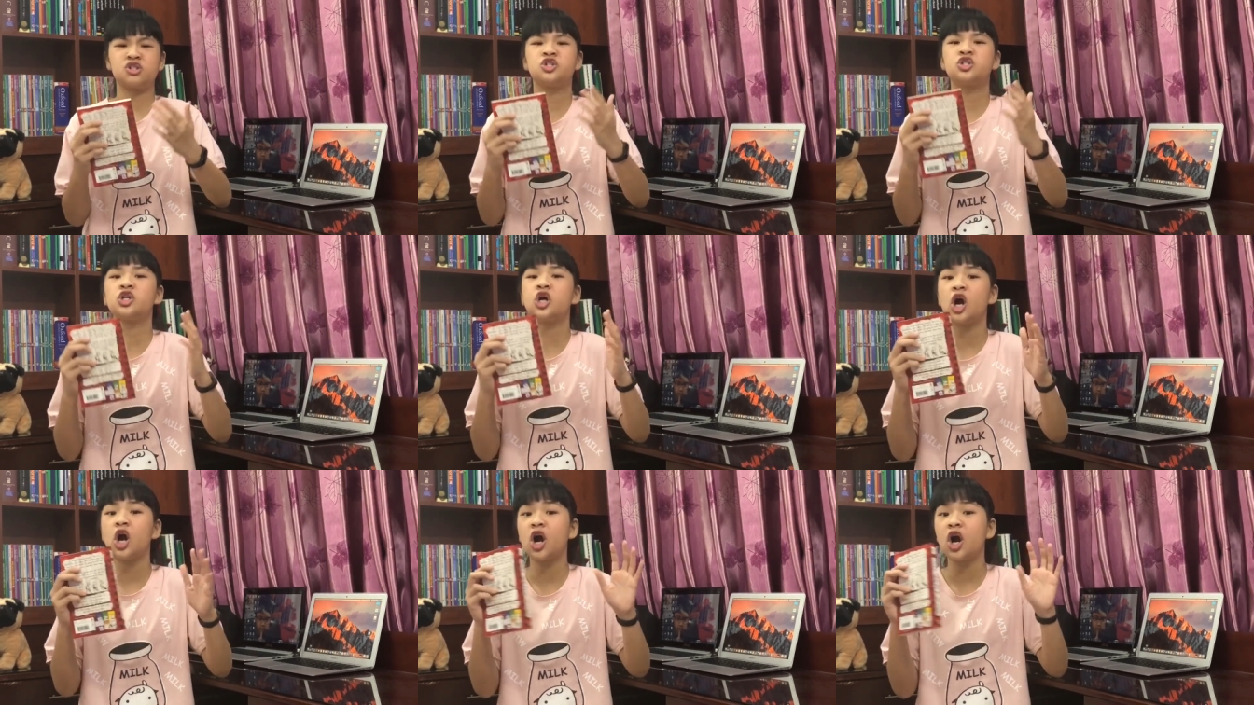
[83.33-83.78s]

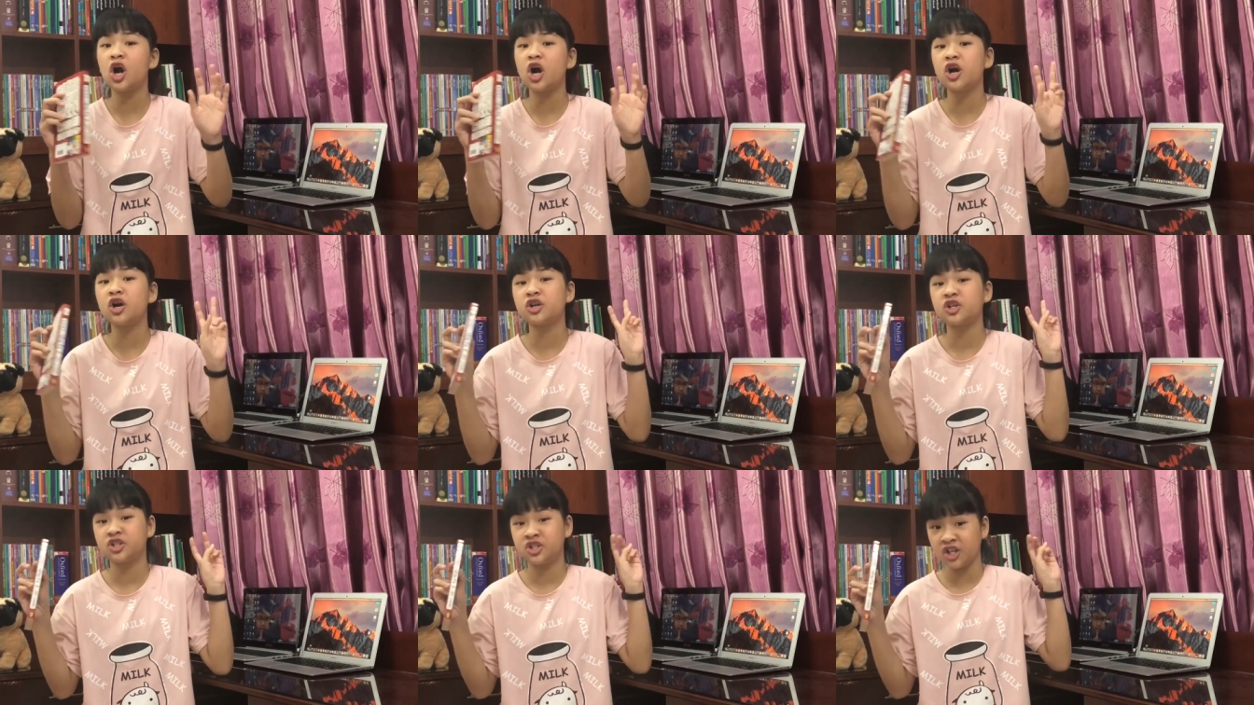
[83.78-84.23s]

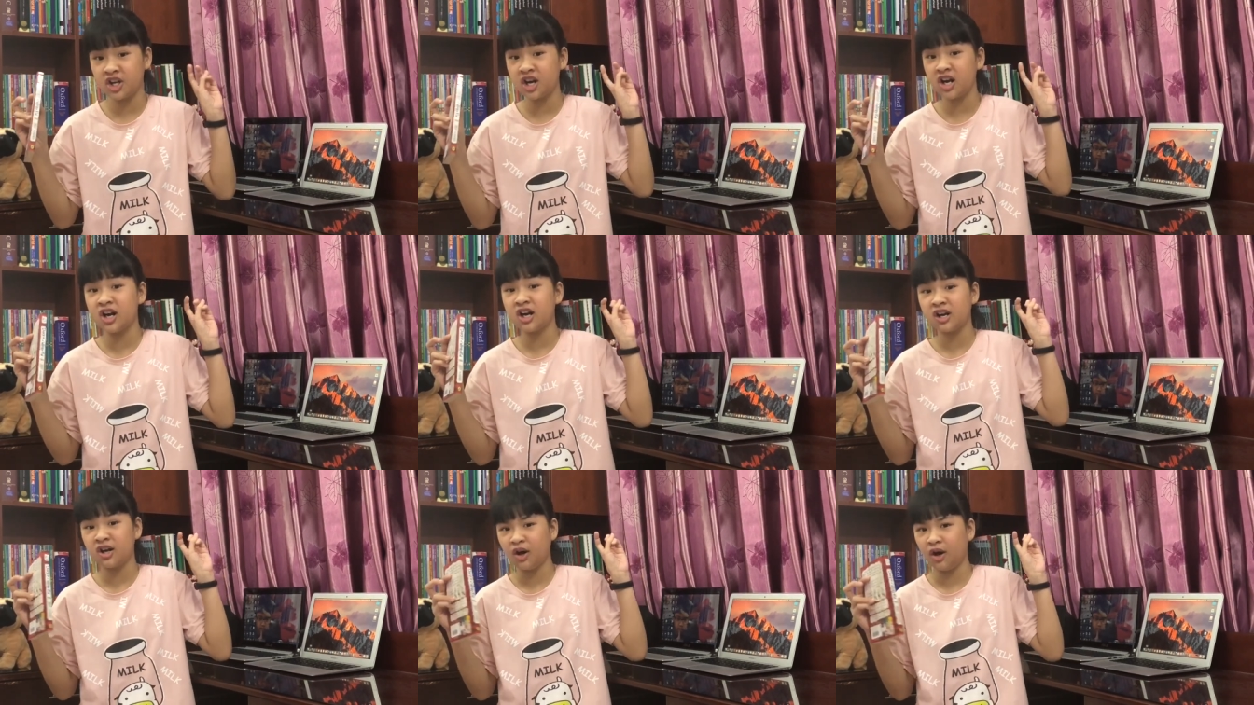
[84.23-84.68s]

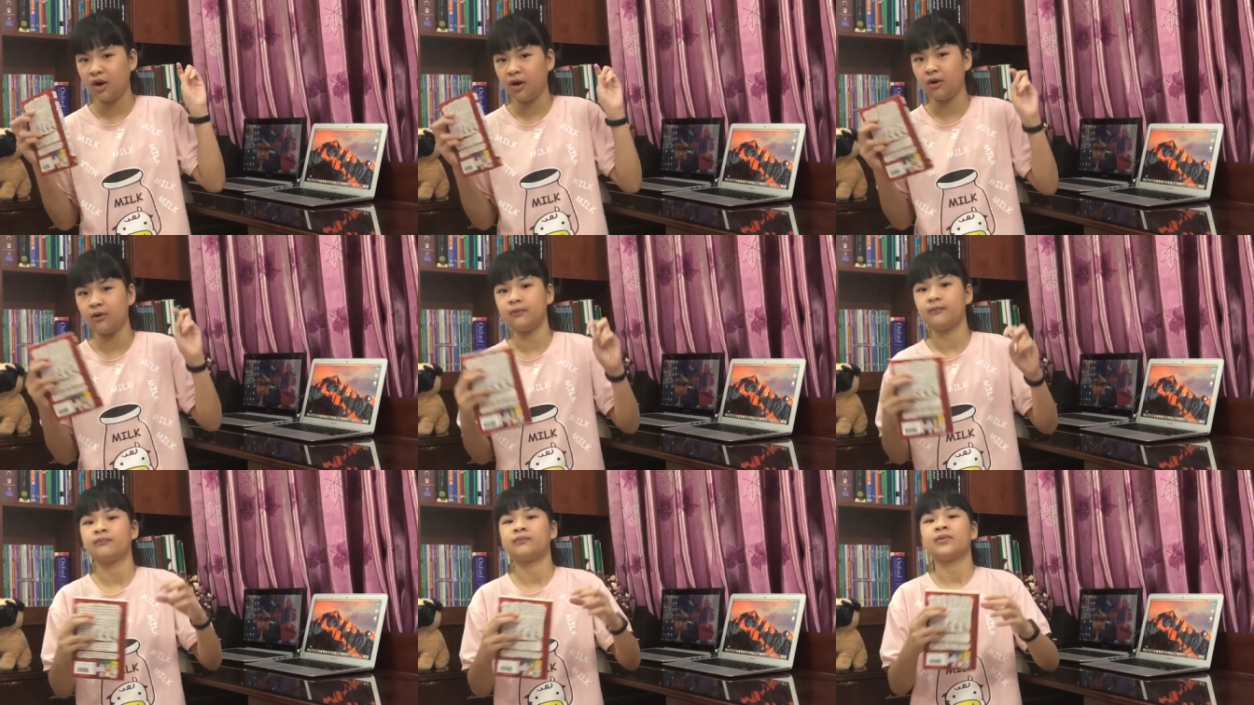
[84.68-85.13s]

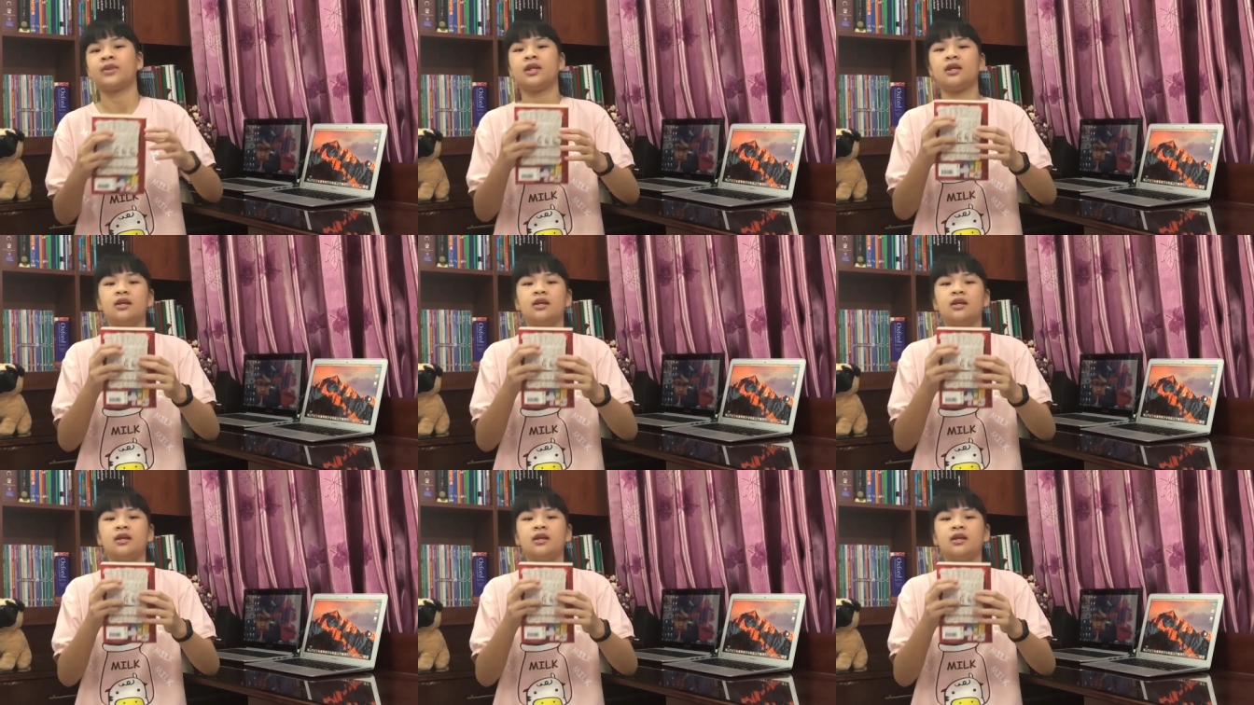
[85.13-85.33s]
journal